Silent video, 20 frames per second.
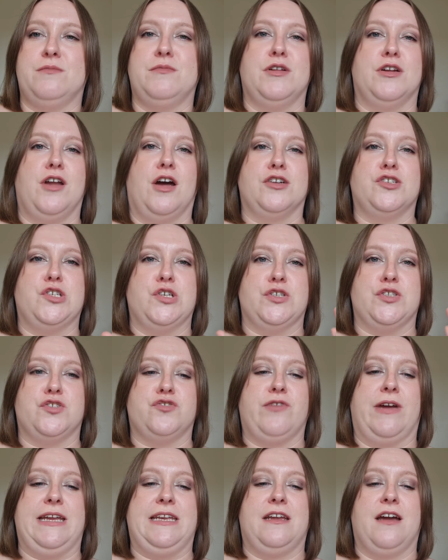They're not just
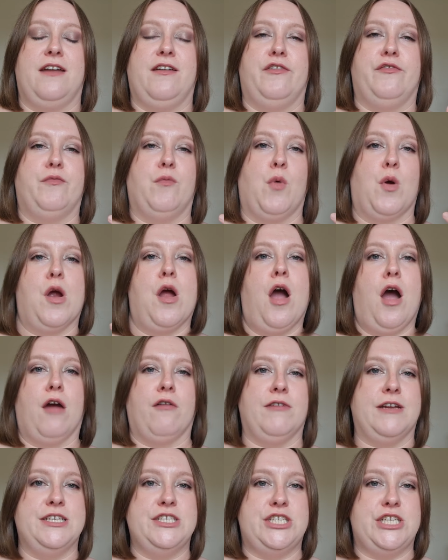straight kind of more
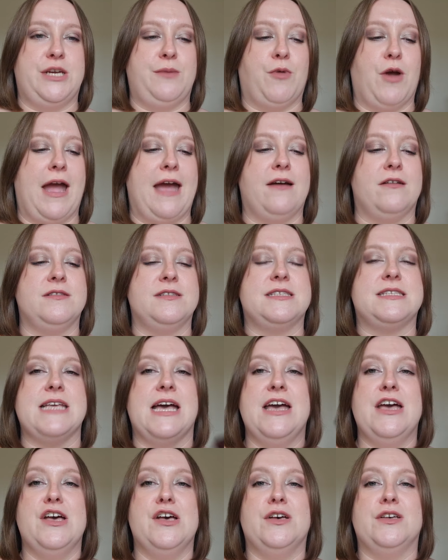orangey browns.
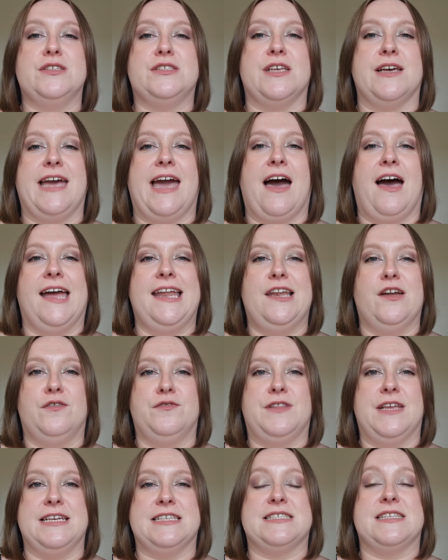So yeah, I love
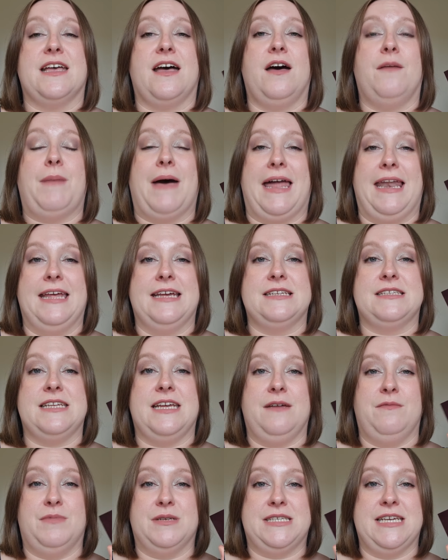this palette
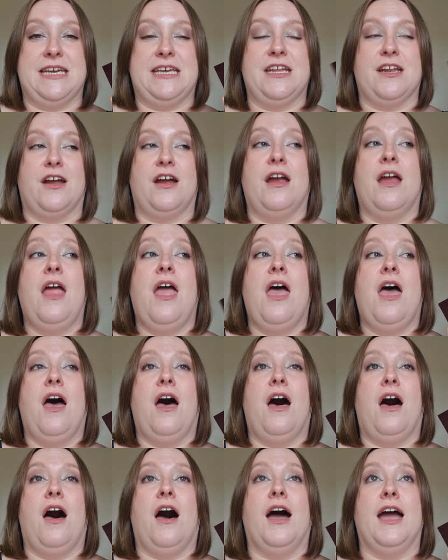in particular.
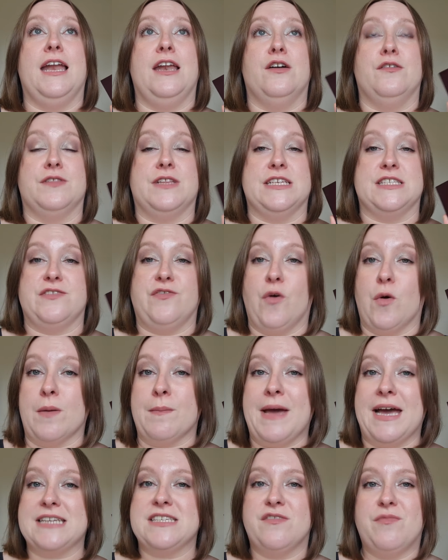I love this
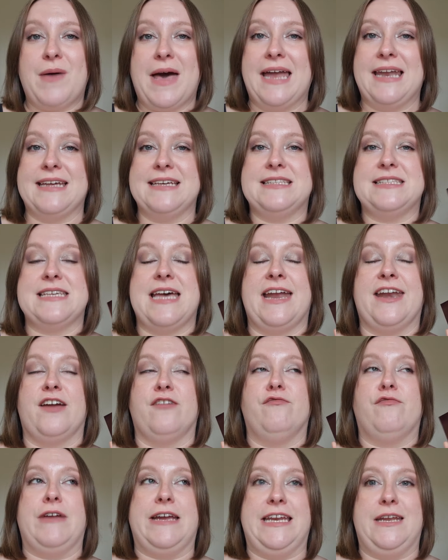format of palettes, and I
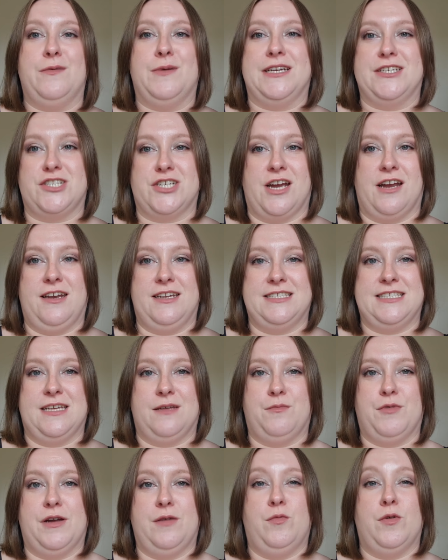really wish Charlotte
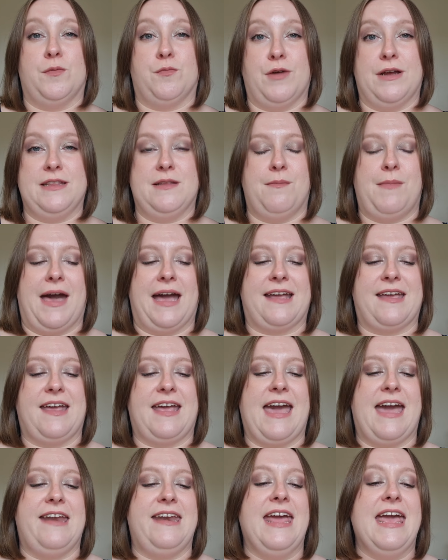Tilbury would bring them back
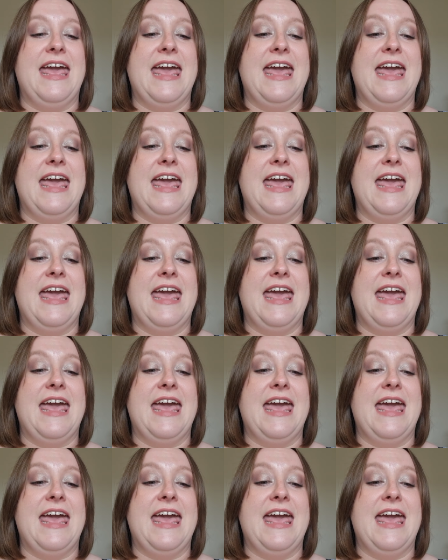again.